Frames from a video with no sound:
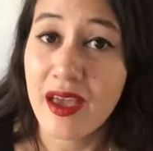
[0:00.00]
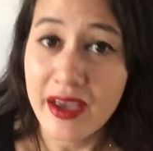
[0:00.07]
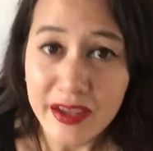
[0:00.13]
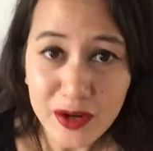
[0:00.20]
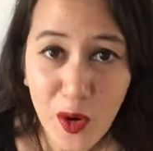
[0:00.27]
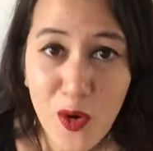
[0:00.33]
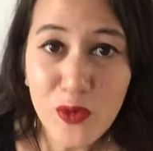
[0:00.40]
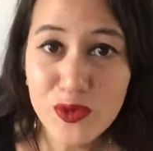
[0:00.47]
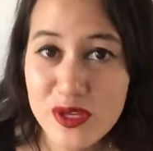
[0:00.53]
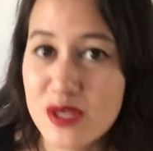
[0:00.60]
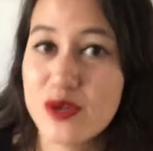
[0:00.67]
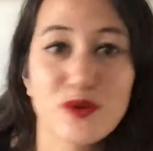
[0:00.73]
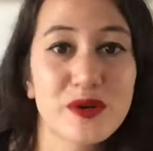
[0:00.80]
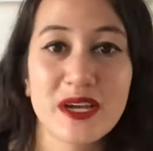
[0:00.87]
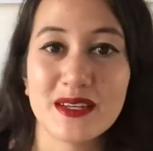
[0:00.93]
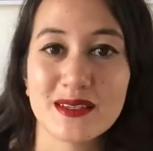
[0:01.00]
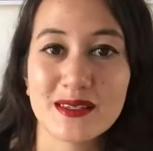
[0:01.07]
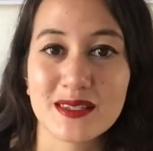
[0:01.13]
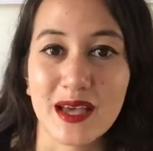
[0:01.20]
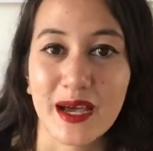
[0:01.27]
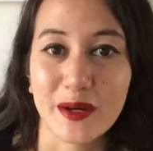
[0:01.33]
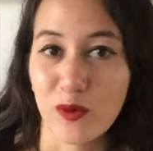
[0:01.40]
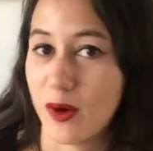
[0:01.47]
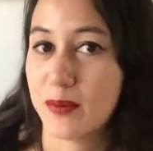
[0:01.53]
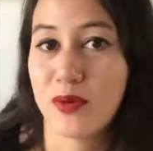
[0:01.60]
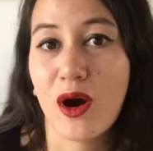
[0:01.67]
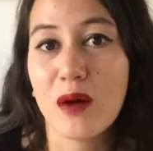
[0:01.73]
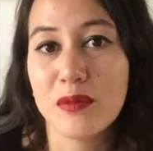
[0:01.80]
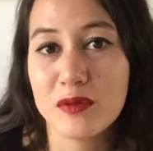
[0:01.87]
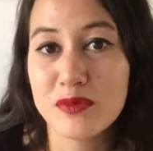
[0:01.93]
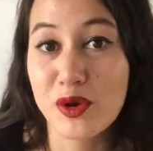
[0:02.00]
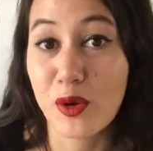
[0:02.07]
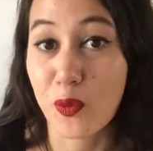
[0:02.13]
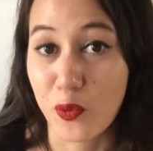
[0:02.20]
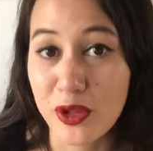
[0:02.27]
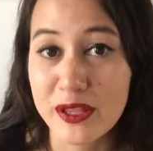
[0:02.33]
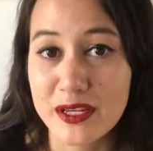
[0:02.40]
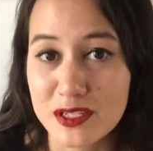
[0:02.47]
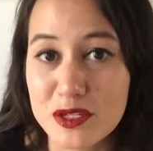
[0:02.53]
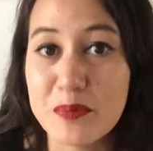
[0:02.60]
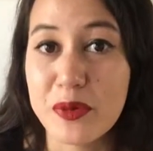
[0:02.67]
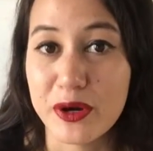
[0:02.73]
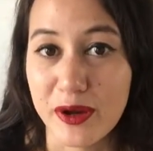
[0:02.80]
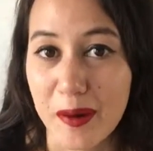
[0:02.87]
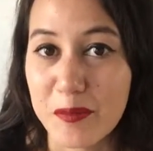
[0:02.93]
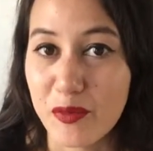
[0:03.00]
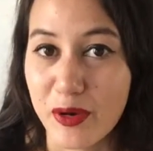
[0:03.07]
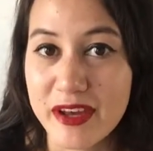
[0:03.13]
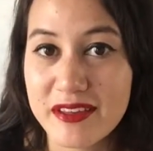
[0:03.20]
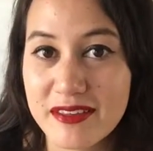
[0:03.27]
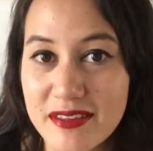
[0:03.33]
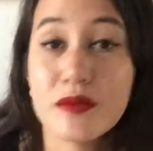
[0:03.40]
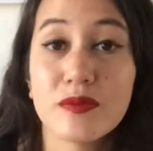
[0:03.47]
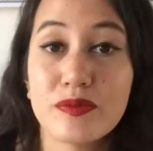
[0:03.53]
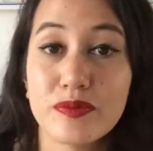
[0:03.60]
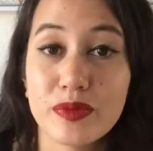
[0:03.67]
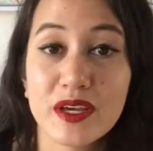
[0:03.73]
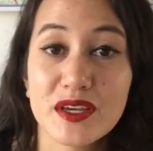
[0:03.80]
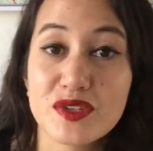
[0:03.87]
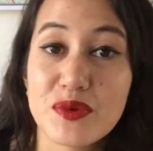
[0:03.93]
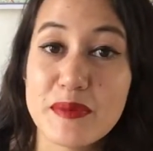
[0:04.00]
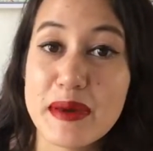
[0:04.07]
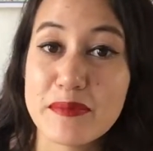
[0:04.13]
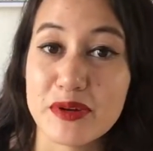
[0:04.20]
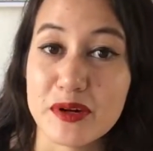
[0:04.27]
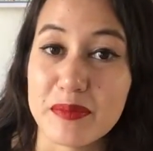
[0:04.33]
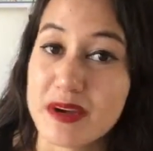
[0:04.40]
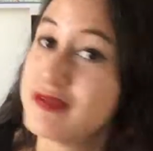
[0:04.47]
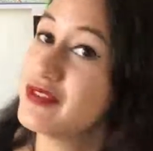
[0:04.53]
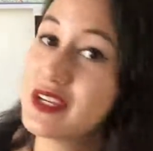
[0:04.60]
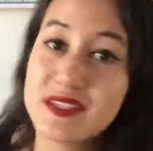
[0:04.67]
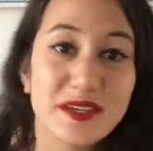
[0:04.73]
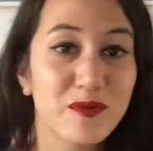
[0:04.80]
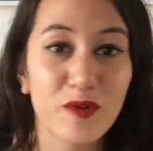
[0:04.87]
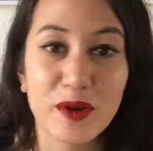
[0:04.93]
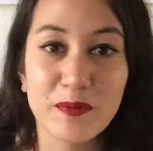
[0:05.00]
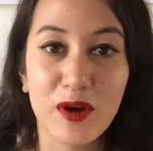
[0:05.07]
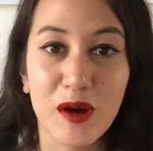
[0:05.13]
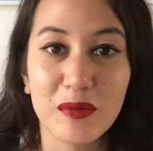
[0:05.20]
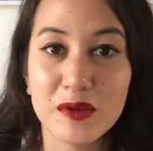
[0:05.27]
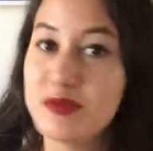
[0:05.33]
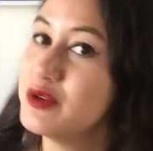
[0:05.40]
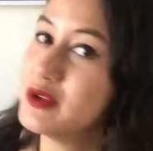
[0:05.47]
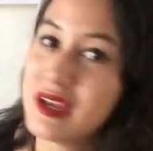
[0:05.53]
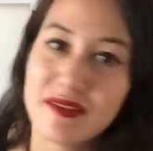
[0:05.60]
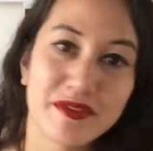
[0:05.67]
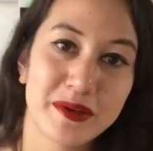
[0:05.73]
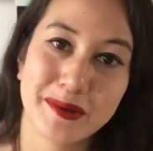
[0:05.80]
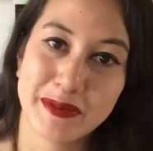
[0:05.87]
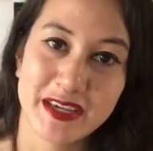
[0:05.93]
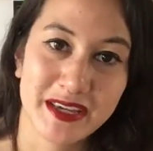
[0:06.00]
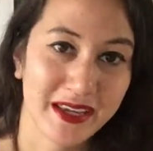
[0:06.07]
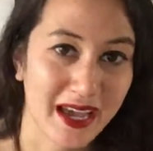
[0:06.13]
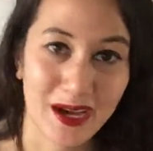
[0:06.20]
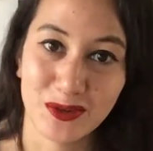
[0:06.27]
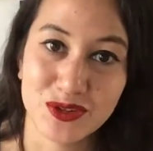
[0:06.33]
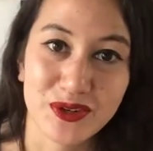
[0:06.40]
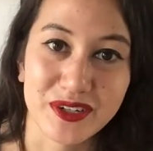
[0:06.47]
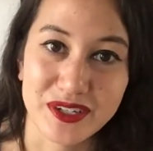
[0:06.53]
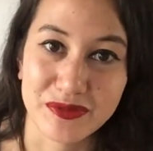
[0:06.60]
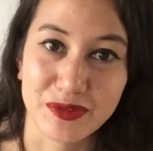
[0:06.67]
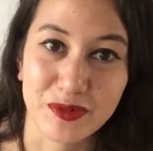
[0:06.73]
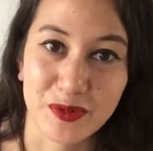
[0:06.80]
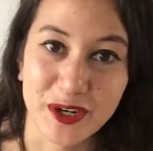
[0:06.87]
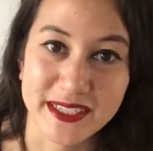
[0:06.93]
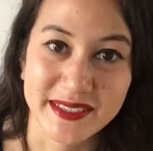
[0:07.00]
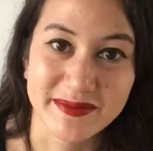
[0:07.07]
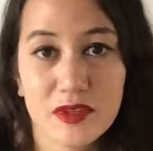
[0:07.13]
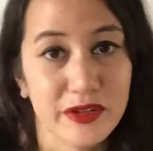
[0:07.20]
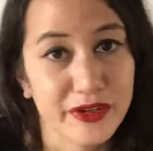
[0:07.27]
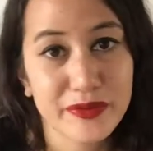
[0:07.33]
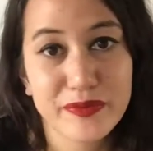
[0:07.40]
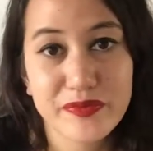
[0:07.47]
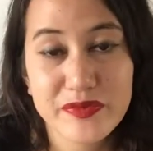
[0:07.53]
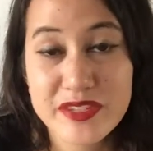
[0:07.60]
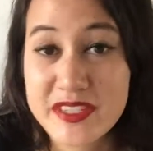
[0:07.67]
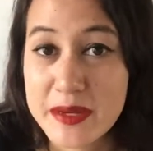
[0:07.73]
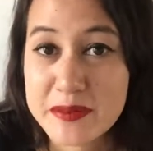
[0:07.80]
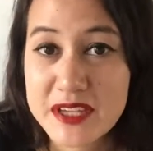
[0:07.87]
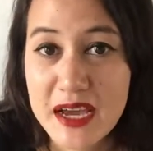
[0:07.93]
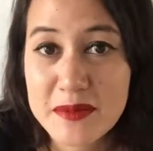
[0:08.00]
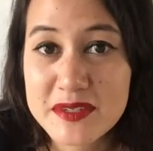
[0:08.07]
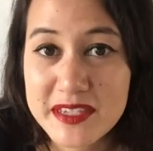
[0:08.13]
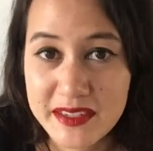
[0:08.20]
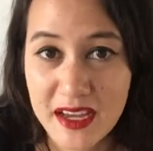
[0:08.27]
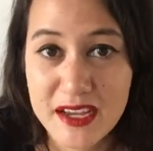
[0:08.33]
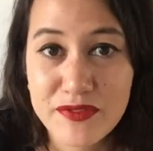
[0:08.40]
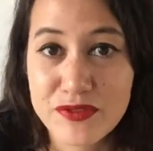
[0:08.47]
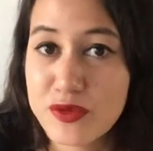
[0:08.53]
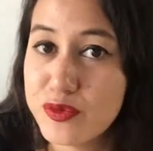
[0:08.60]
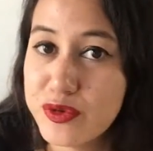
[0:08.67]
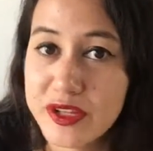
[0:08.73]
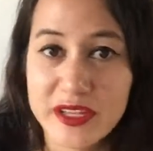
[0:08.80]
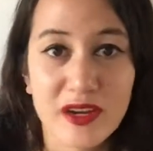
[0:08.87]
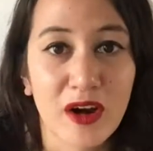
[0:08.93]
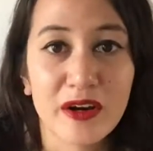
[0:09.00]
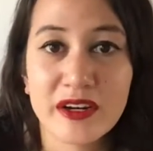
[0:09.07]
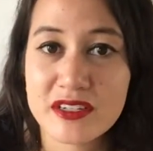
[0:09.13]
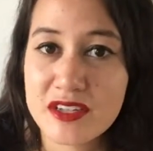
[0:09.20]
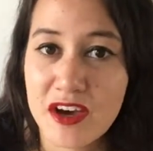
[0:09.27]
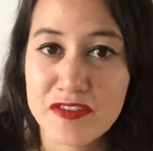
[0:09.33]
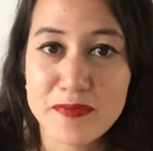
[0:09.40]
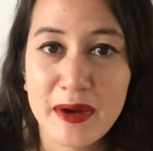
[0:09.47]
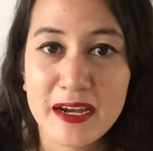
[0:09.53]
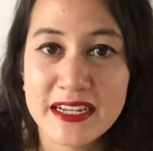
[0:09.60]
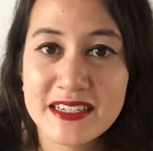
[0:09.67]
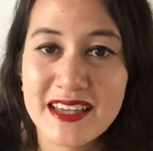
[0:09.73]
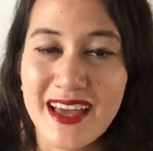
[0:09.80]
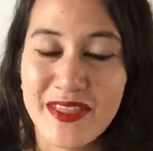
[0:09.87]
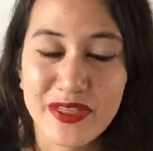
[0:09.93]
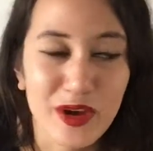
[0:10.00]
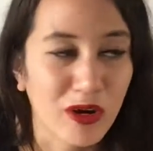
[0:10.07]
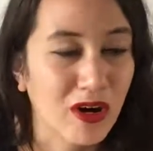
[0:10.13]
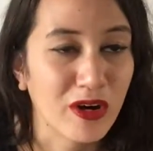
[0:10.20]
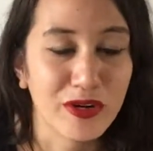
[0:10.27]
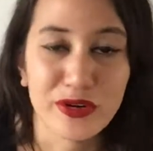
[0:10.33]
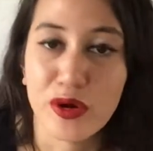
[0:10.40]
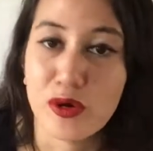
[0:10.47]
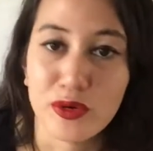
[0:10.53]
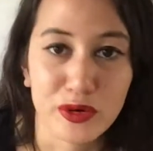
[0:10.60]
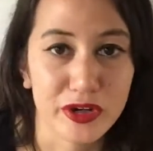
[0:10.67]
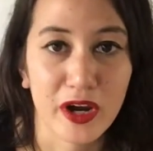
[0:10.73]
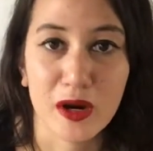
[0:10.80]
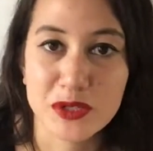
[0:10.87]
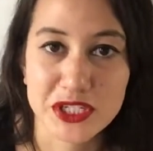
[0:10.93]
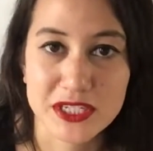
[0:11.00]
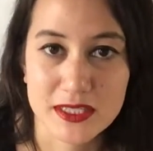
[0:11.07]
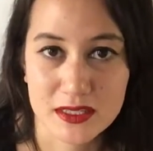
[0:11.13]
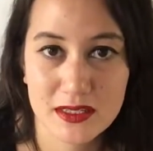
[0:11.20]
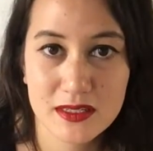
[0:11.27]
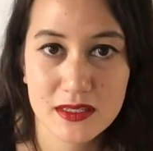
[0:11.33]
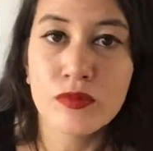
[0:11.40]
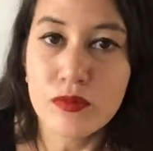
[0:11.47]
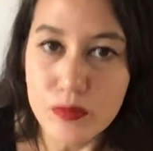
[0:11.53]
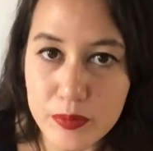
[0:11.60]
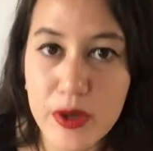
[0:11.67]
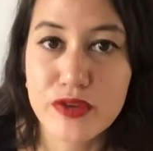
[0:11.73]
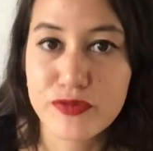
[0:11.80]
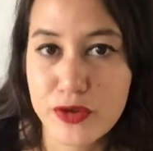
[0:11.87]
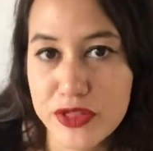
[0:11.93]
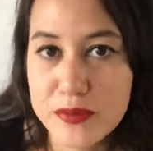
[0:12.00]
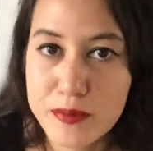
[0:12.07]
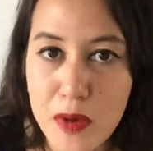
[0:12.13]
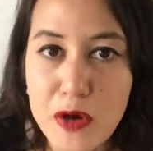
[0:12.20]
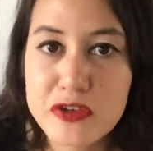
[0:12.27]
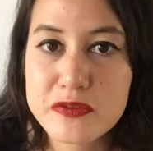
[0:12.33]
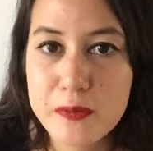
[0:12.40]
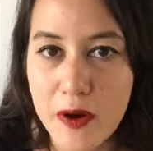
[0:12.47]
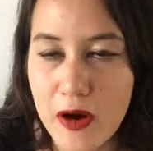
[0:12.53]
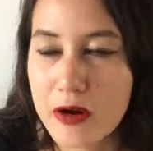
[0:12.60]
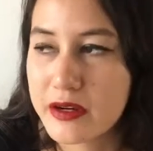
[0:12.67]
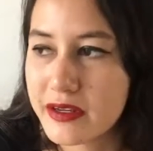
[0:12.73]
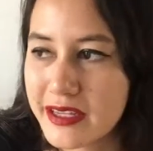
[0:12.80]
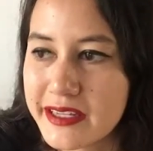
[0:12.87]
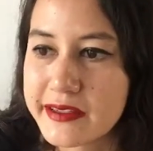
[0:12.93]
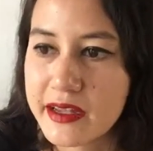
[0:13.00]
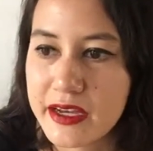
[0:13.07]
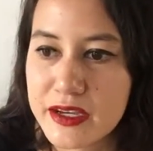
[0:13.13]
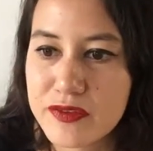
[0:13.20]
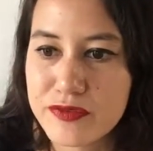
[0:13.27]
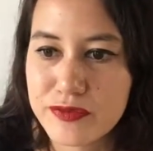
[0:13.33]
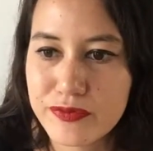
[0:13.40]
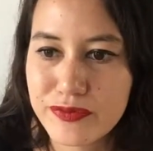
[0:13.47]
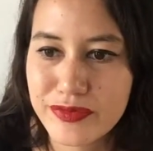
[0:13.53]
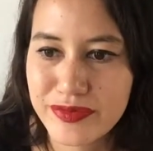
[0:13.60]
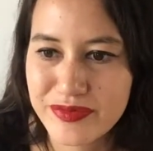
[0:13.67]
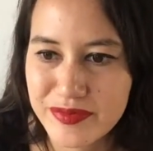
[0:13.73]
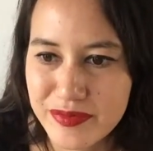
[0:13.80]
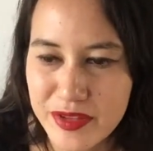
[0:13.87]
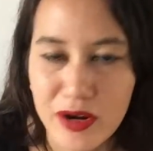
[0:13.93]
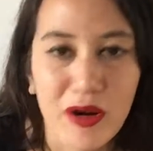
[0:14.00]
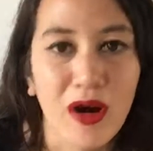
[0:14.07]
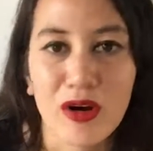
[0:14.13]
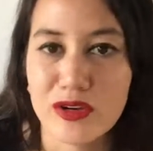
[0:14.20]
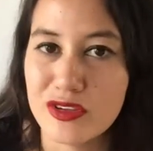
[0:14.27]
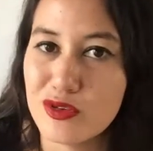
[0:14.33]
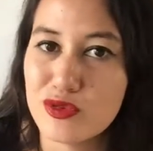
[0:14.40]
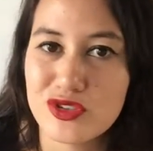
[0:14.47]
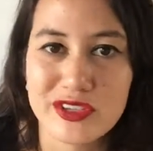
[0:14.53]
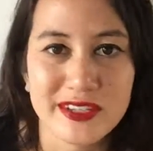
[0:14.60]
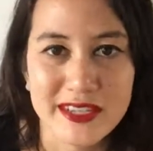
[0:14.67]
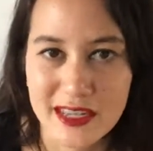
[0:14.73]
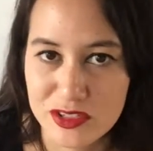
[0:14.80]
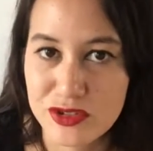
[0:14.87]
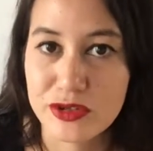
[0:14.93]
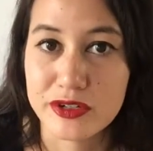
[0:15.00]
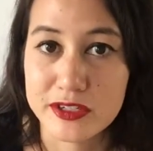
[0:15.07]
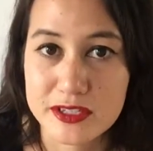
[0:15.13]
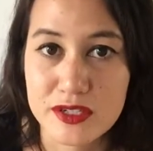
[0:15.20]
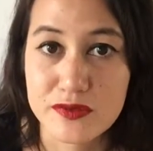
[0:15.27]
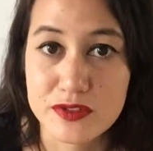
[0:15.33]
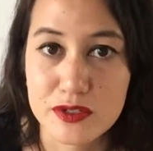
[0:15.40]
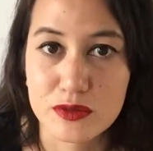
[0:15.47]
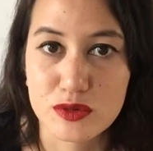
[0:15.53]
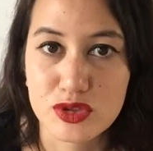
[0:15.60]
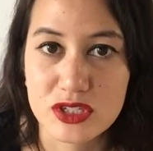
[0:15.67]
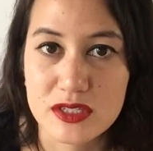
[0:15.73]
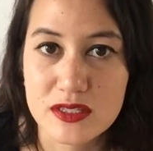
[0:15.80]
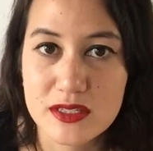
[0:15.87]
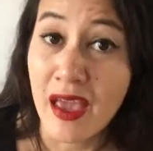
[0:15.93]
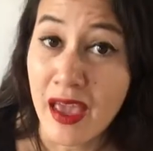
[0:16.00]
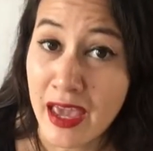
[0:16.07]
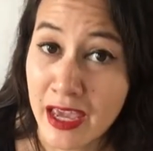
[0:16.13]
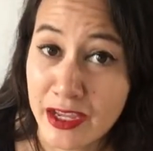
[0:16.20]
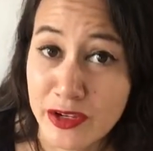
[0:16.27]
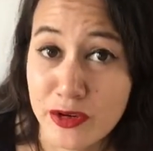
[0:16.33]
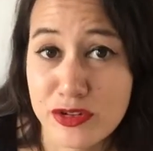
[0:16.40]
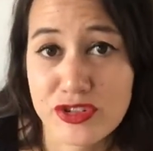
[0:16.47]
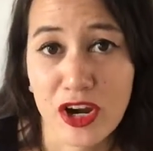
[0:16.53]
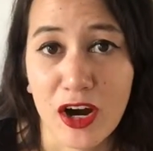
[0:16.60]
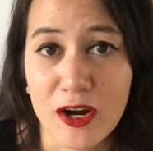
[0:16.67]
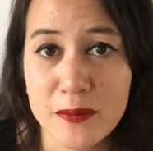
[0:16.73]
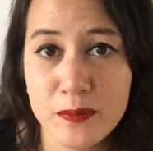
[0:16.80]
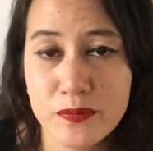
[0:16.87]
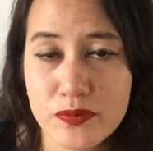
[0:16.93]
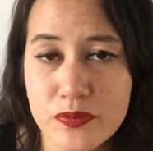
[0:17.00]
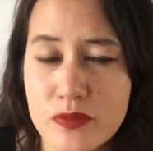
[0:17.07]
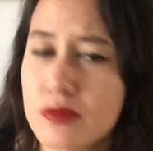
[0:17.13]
And only you can decide what problem you're willing to put up with. Because remember, by fixing one problem, you inevitably encounter a different one. Look, sometimes in life, you really are in a tough bind and there are no good options. But for the most part in life, there are usually alternative solutions. Hate your job?